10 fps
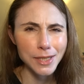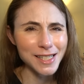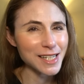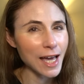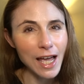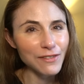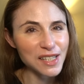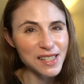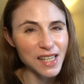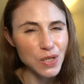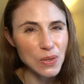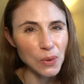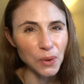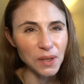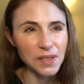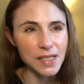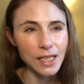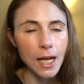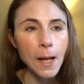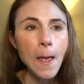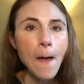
does not have essential oils in it,